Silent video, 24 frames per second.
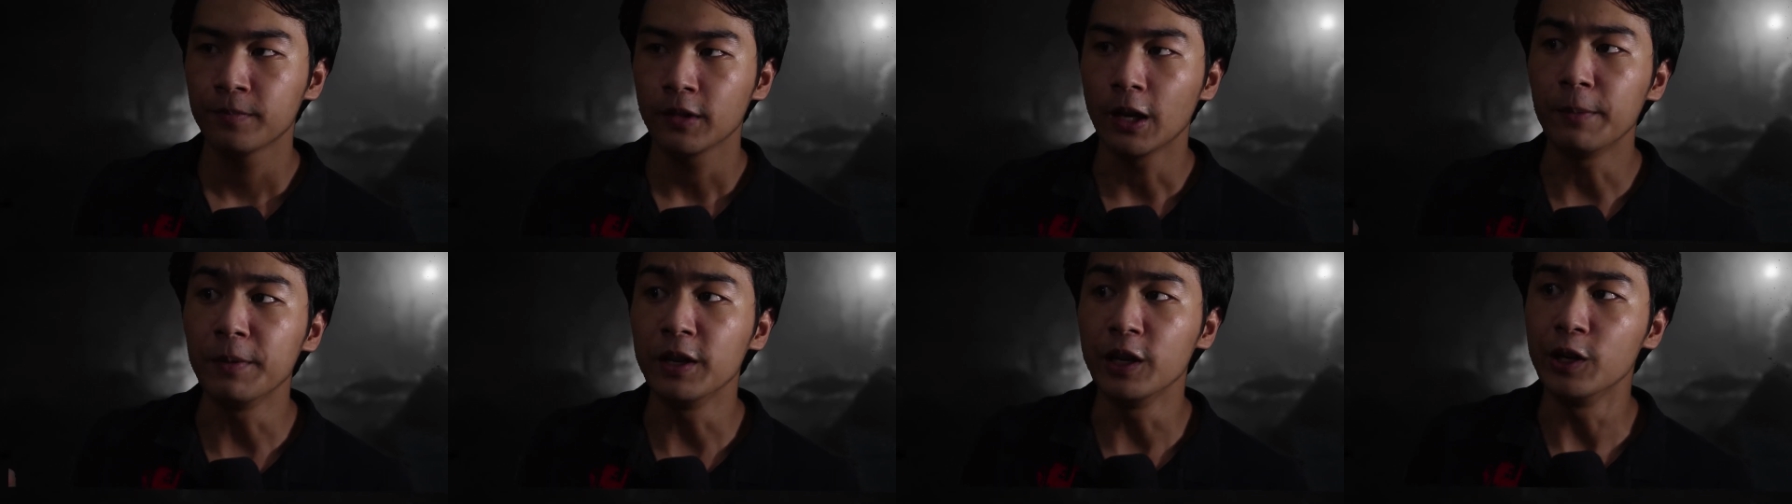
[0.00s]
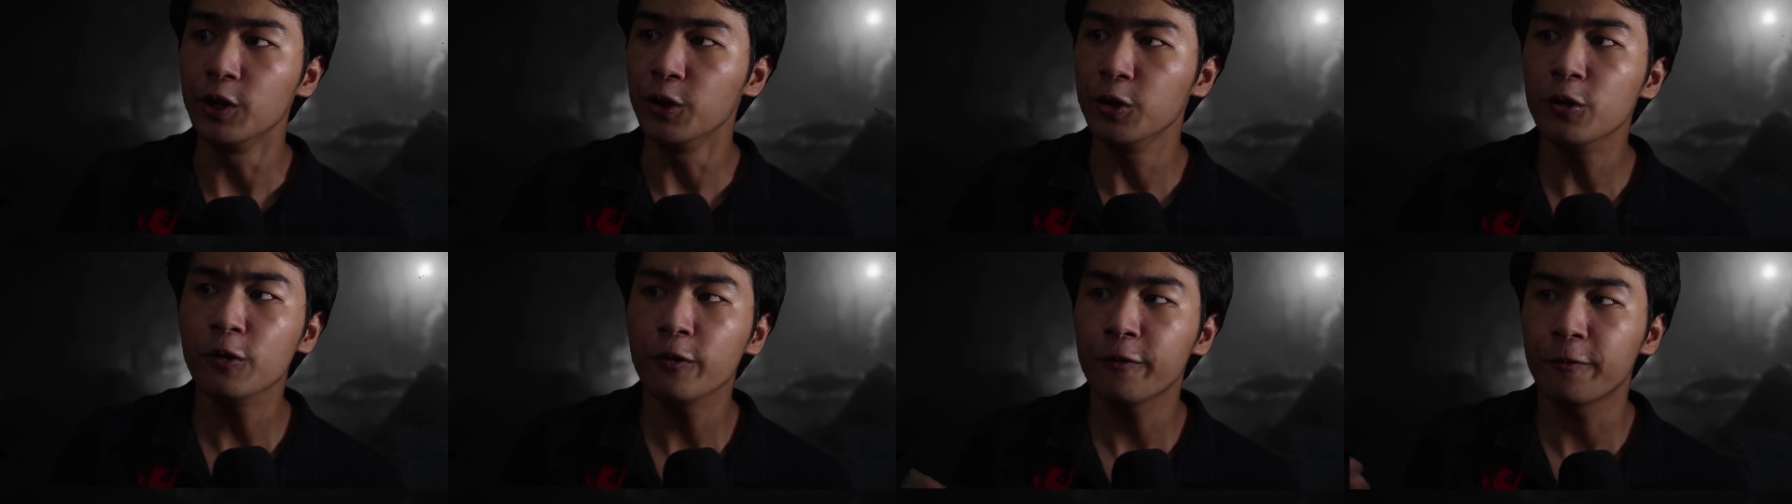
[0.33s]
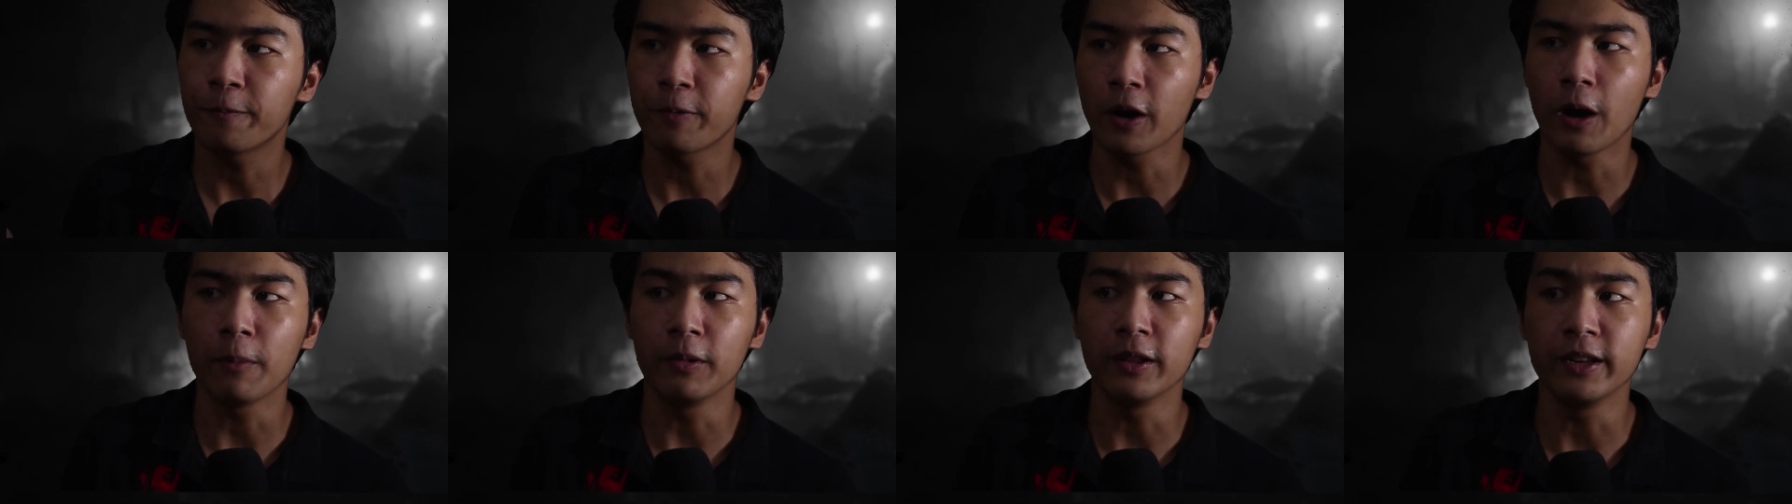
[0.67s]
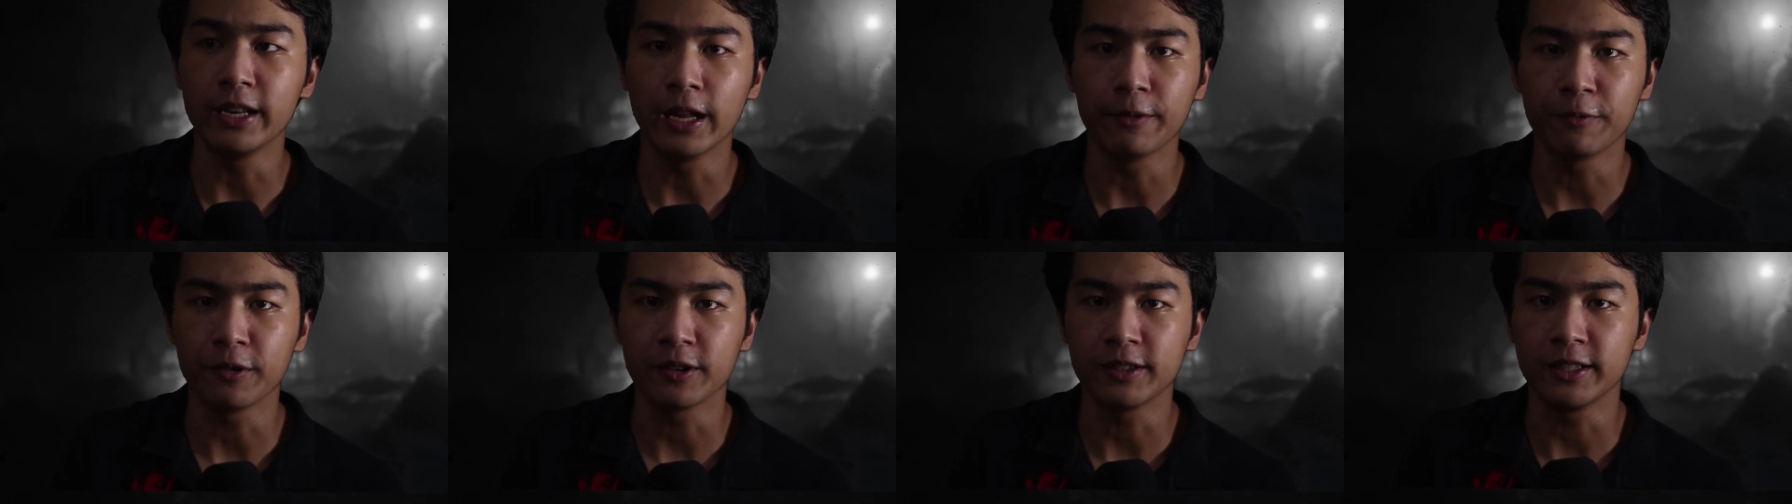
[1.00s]
I mean, you've probably
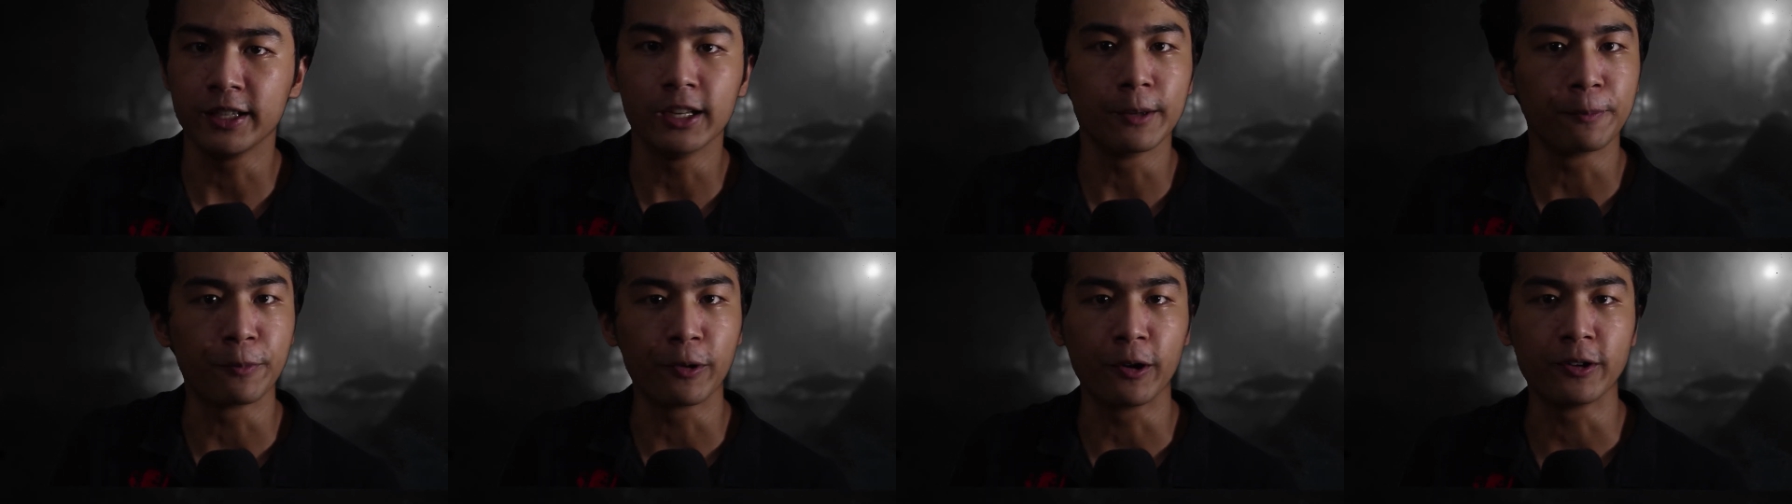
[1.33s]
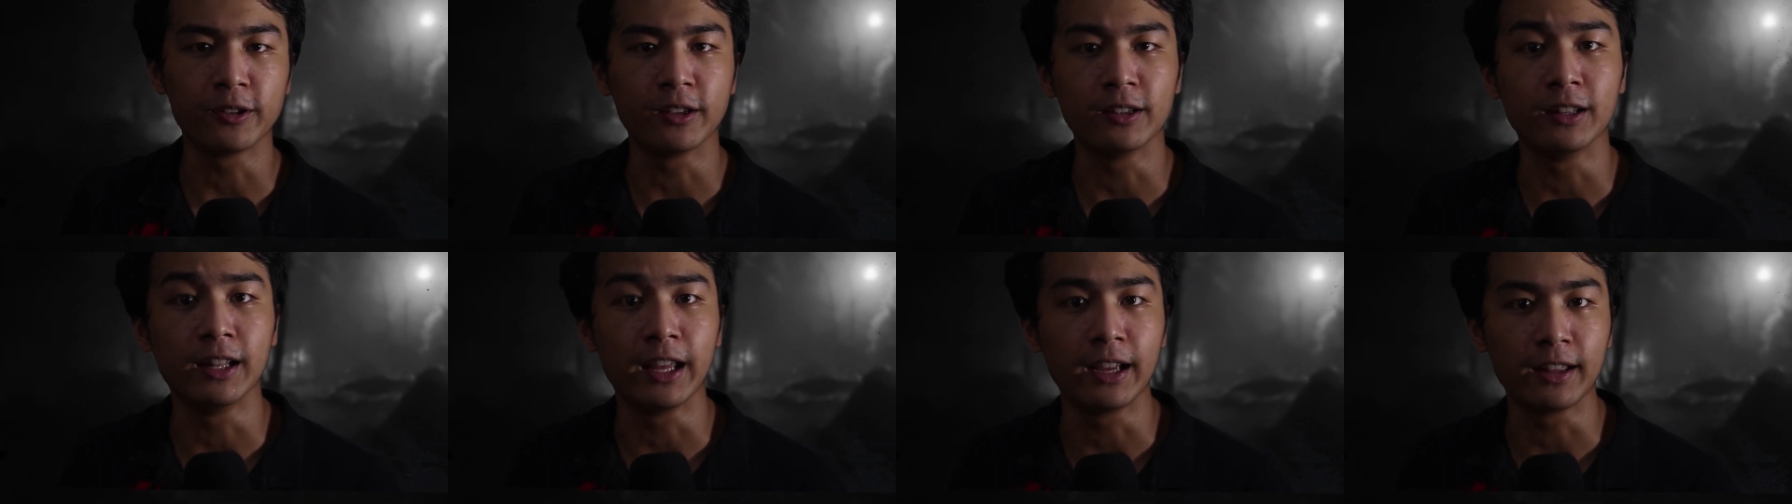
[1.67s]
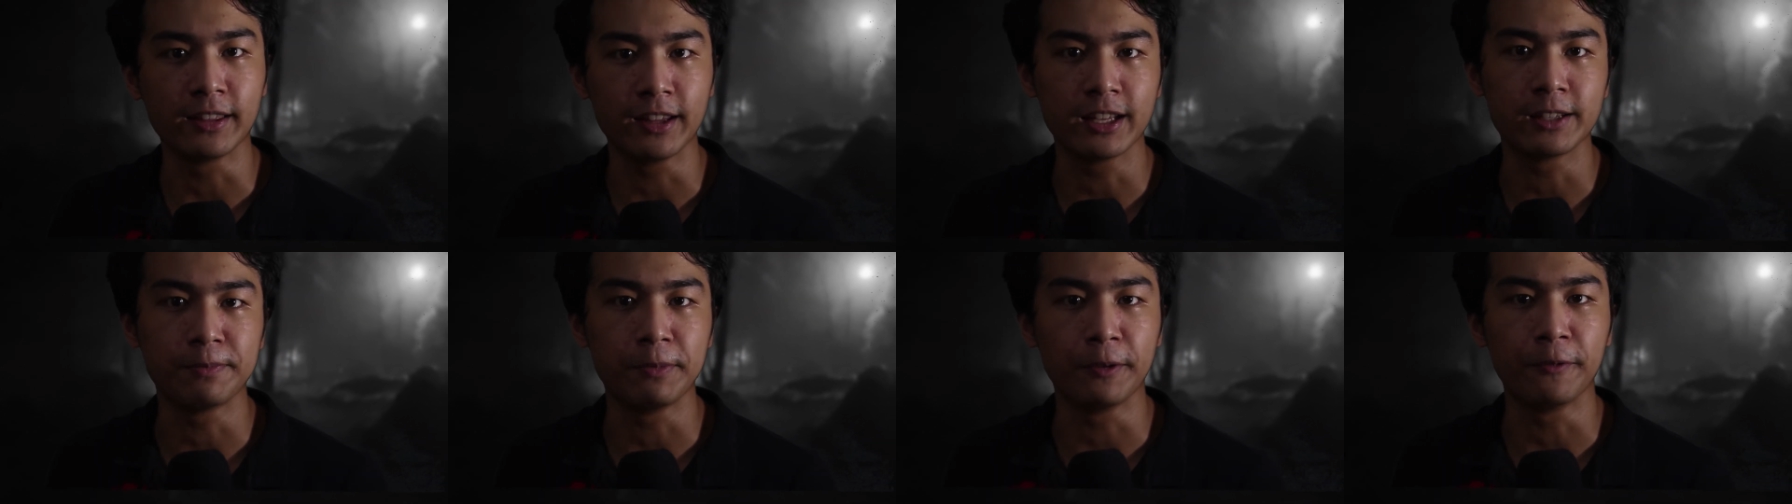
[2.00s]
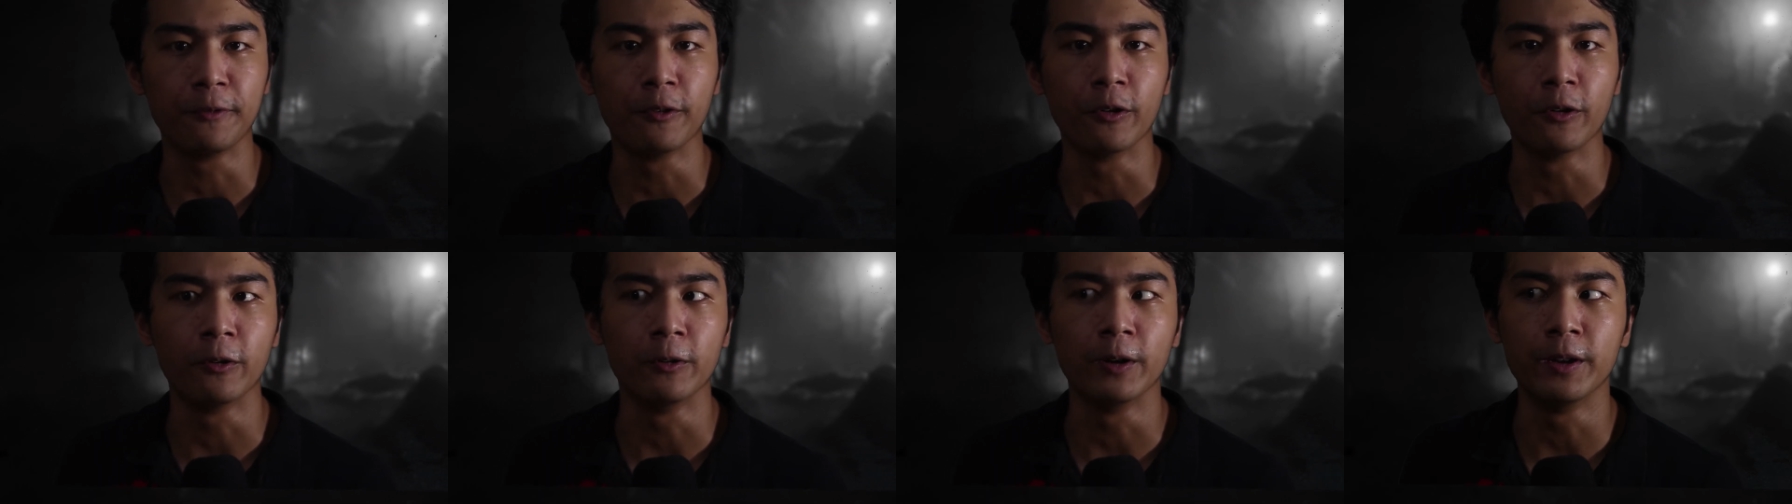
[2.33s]
never seen a person like this
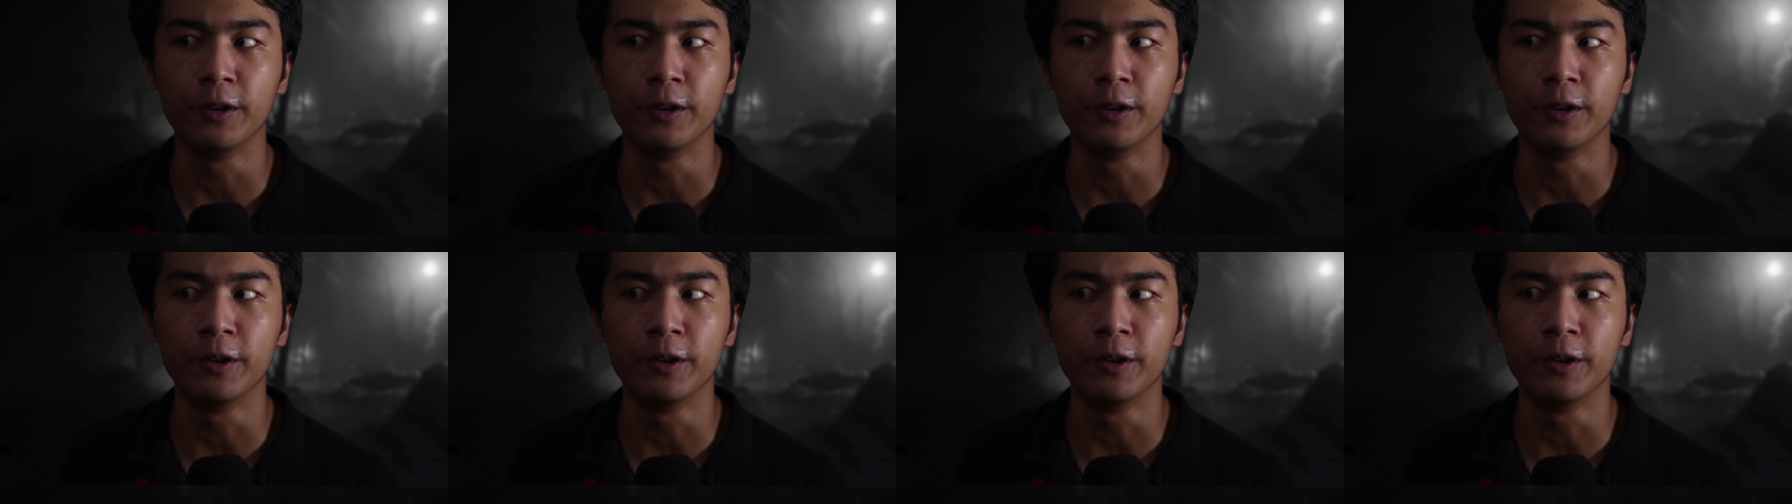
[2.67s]
before,